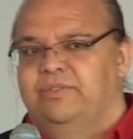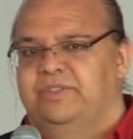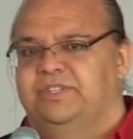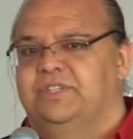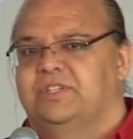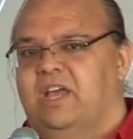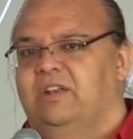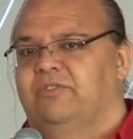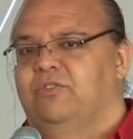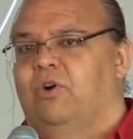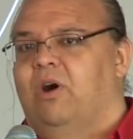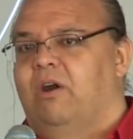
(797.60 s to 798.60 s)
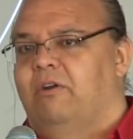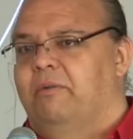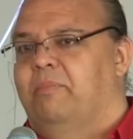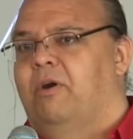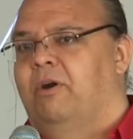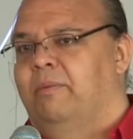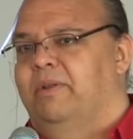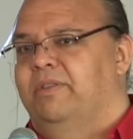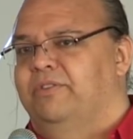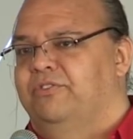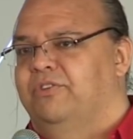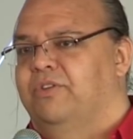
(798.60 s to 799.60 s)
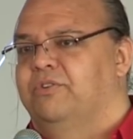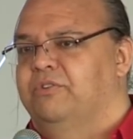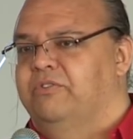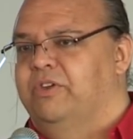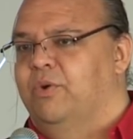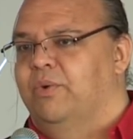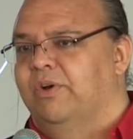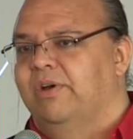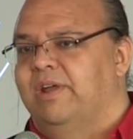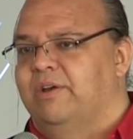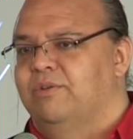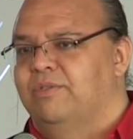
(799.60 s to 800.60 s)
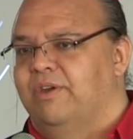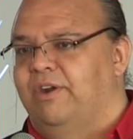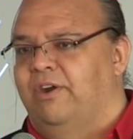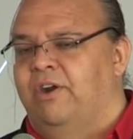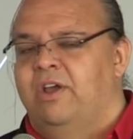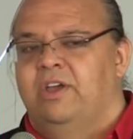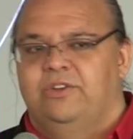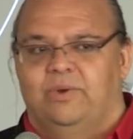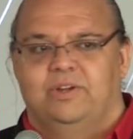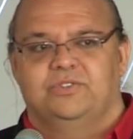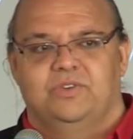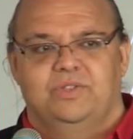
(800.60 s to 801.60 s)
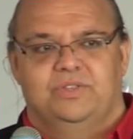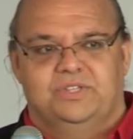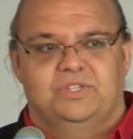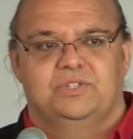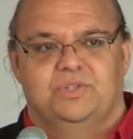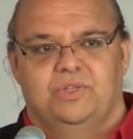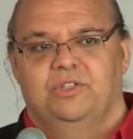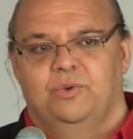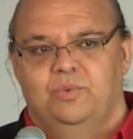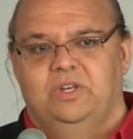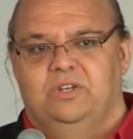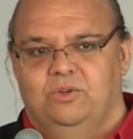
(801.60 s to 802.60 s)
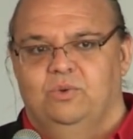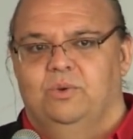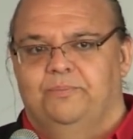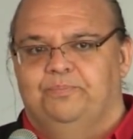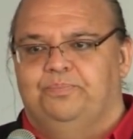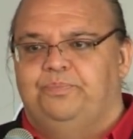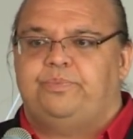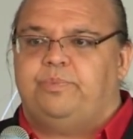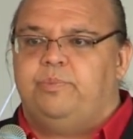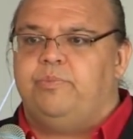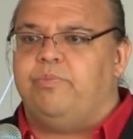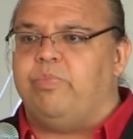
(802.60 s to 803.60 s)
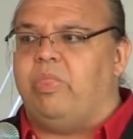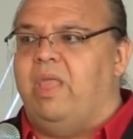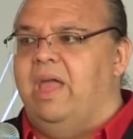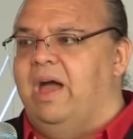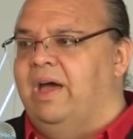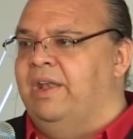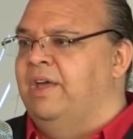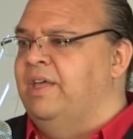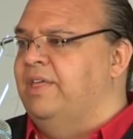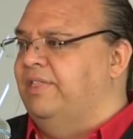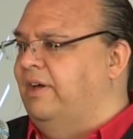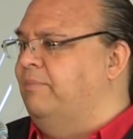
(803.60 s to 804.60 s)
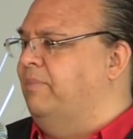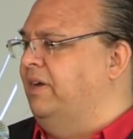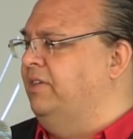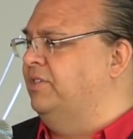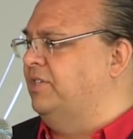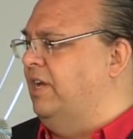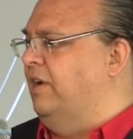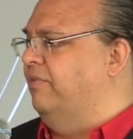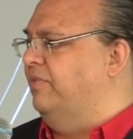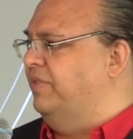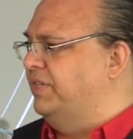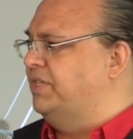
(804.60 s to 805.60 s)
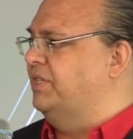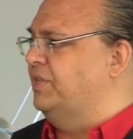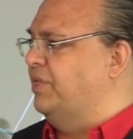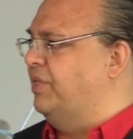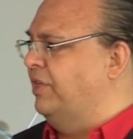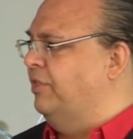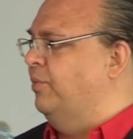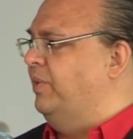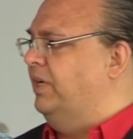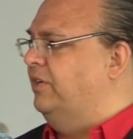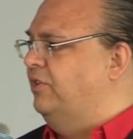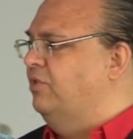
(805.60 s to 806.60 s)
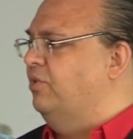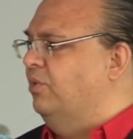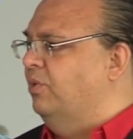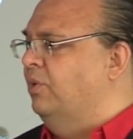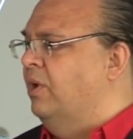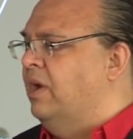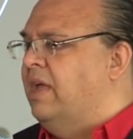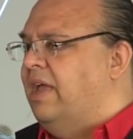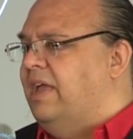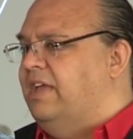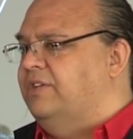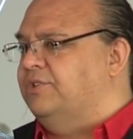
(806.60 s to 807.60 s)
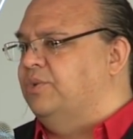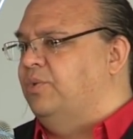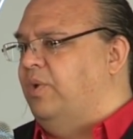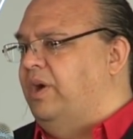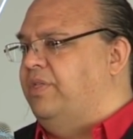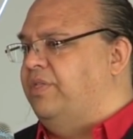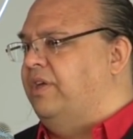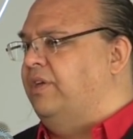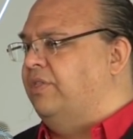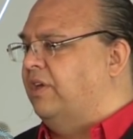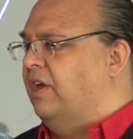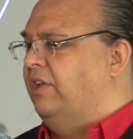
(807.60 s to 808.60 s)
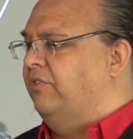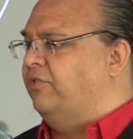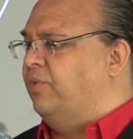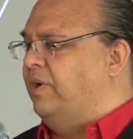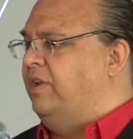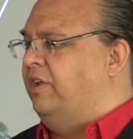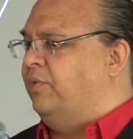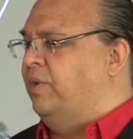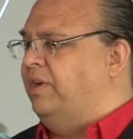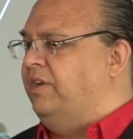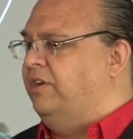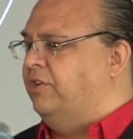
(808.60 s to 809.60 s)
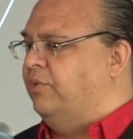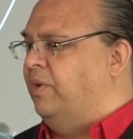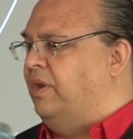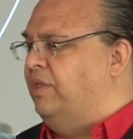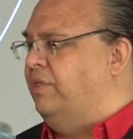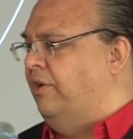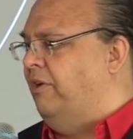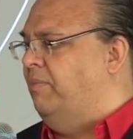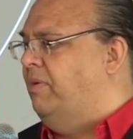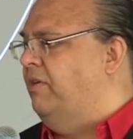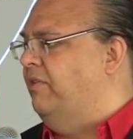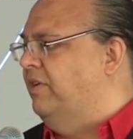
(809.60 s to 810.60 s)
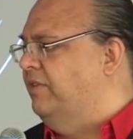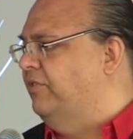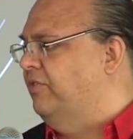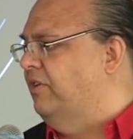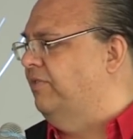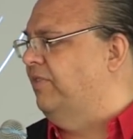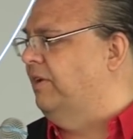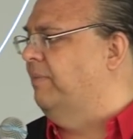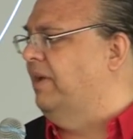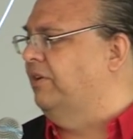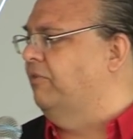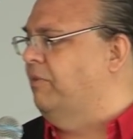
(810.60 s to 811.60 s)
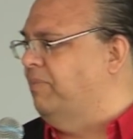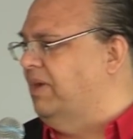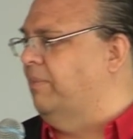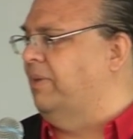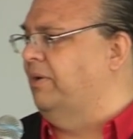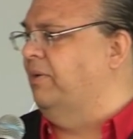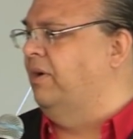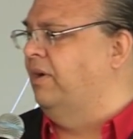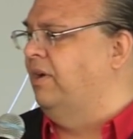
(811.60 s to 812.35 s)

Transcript: this is kind of not our department, there's nothing really going on out there, to actually, this is a thing that we do. And that mindset of this is a thing that we do is what I think the kind of 2020 to 2030 period is going to fundamentally be about.